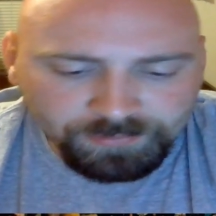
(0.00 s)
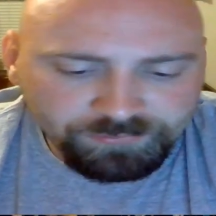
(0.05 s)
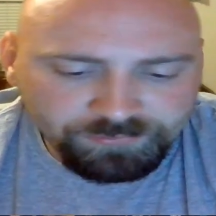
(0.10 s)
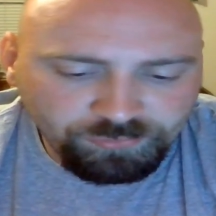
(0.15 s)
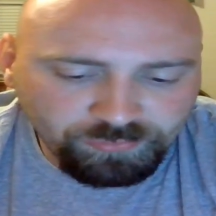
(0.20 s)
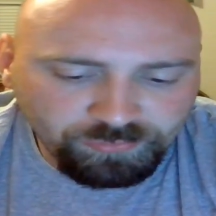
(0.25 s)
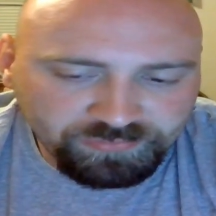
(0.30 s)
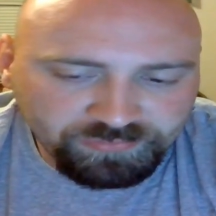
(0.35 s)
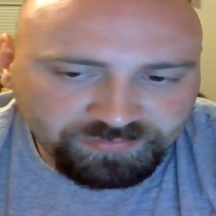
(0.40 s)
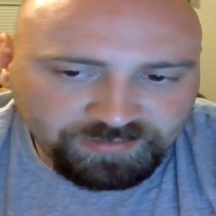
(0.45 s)

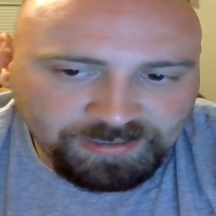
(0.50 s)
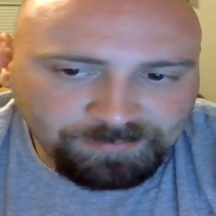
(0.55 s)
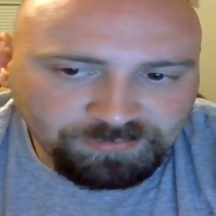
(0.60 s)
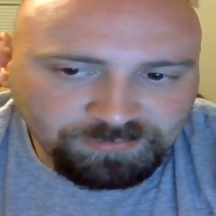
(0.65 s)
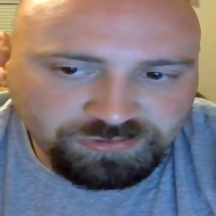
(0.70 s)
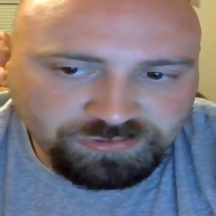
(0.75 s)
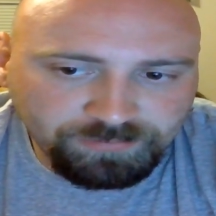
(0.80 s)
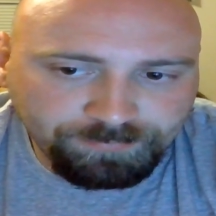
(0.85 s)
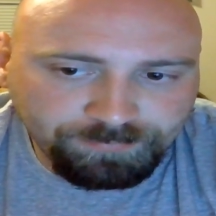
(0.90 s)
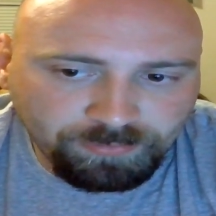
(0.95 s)
to
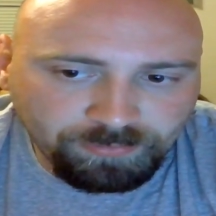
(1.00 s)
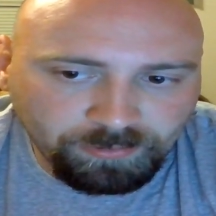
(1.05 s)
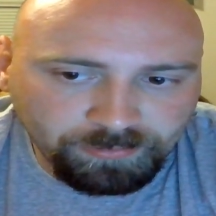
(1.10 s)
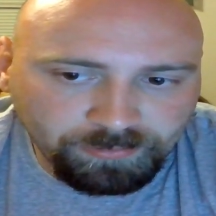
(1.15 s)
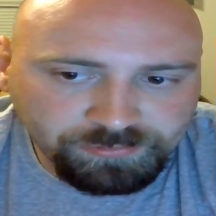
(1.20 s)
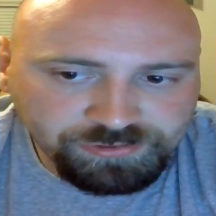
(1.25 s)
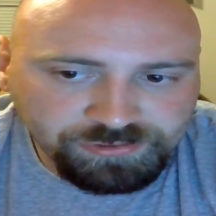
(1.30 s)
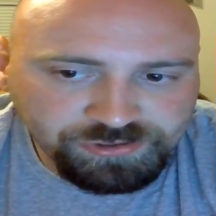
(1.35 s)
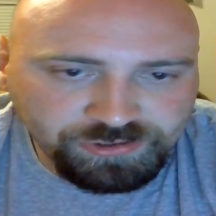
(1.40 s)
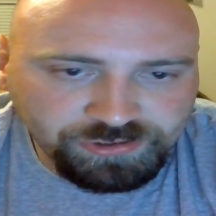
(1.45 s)
establish a
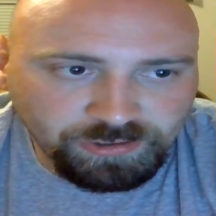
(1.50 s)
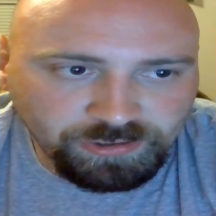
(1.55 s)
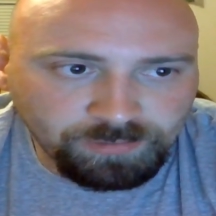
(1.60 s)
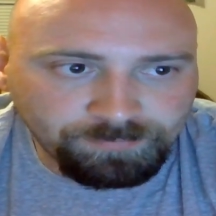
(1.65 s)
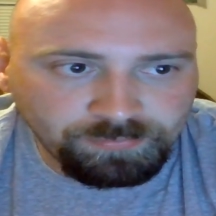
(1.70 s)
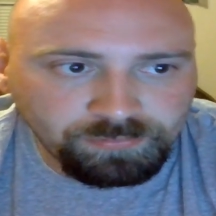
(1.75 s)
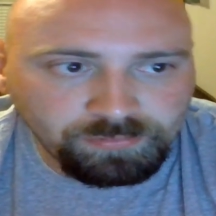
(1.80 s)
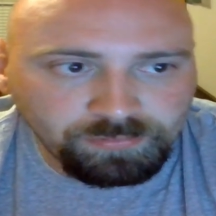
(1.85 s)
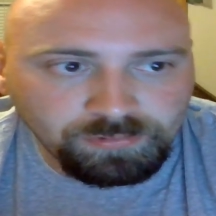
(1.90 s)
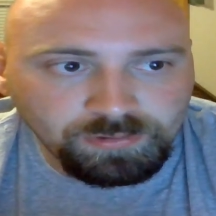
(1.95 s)

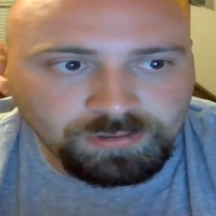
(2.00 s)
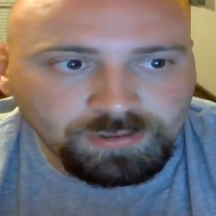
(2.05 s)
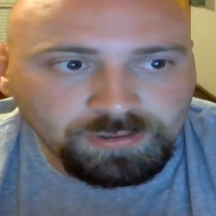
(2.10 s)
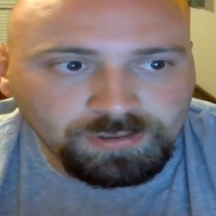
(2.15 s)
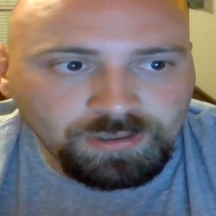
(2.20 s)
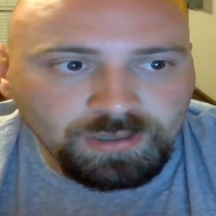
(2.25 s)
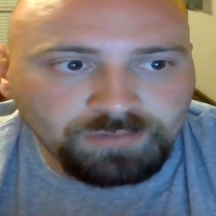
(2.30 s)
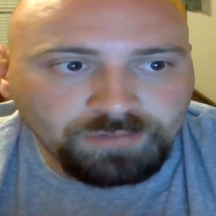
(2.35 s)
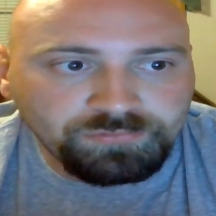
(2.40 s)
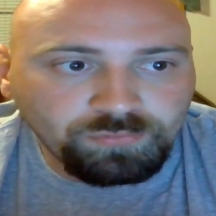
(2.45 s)
partnership
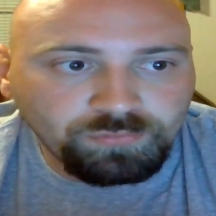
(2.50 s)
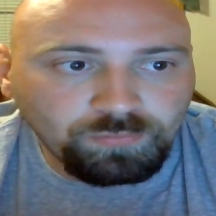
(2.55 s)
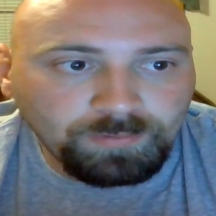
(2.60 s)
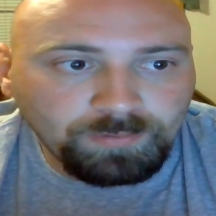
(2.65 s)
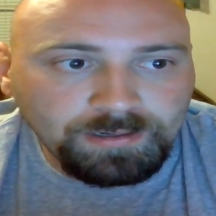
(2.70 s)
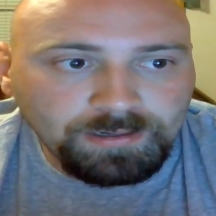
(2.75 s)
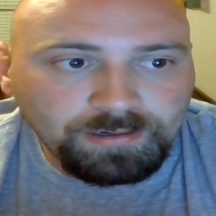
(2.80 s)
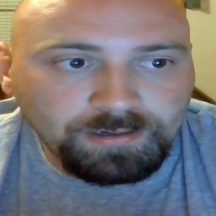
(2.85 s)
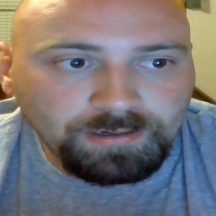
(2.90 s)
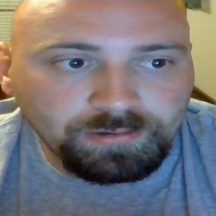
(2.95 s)
to
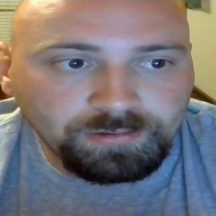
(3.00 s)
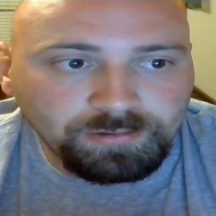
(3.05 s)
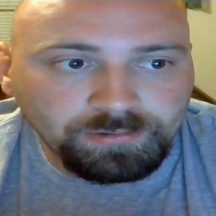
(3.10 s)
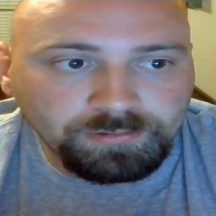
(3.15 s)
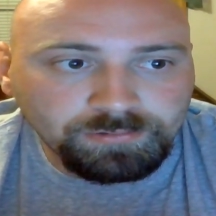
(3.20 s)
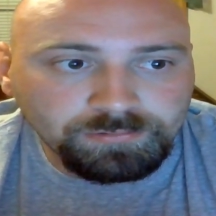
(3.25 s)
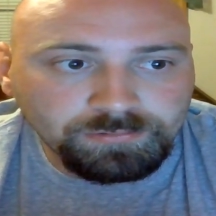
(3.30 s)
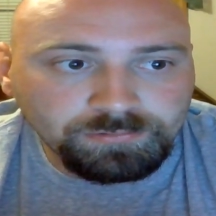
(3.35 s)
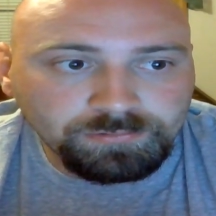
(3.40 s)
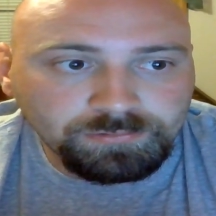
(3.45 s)

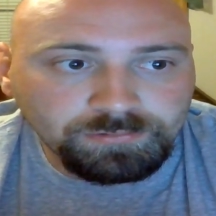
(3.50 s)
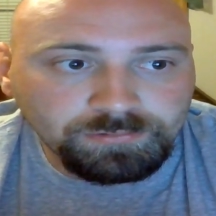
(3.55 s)
where